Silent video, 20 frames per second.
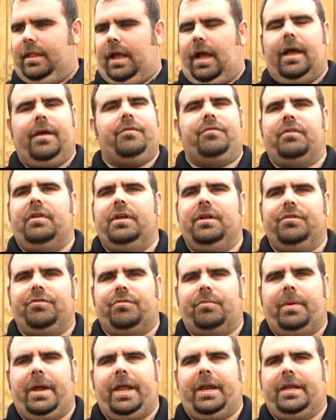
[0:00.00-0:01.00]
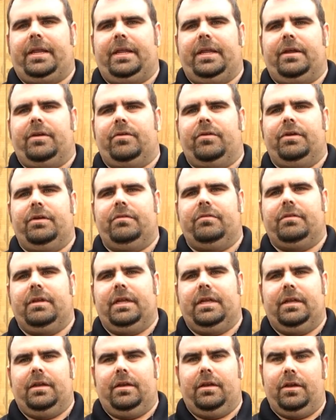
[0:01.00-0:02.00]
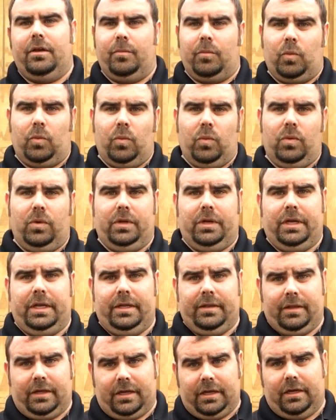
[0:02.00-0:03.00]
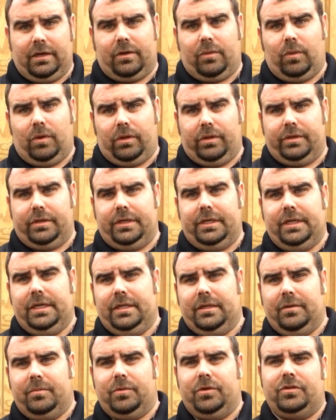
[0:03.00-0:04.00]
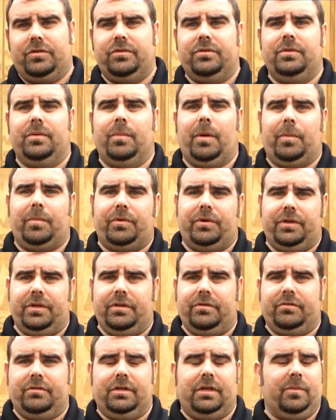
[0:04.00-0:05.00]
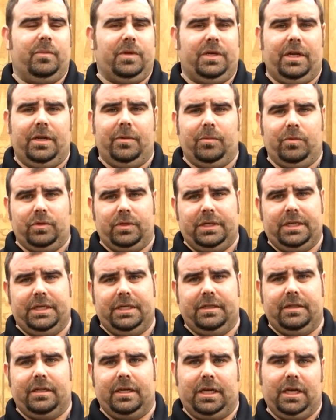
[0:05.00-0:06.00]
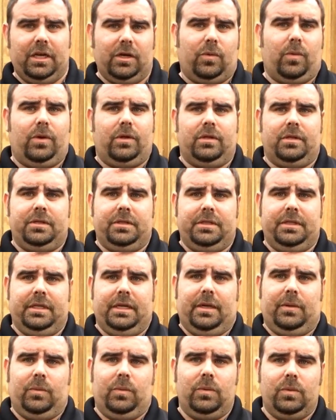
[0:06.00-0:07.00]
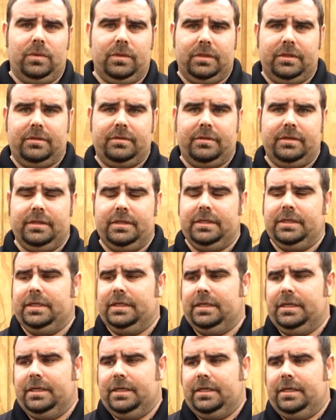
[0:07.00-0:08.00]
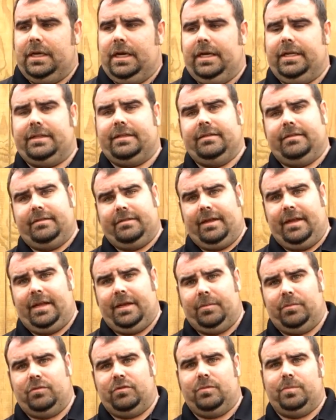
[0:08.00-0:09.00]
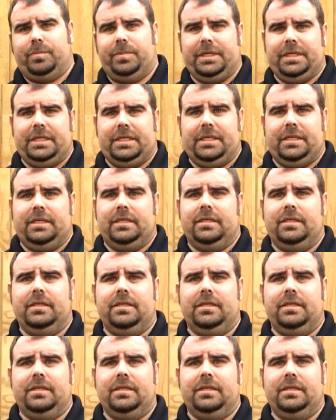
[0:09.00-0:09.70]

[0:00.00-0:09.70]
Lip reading: I have seen a dramatic increase in, number one, in the cut quality, and number two, in my production. I've been able to get the cut quality that I want at the same speed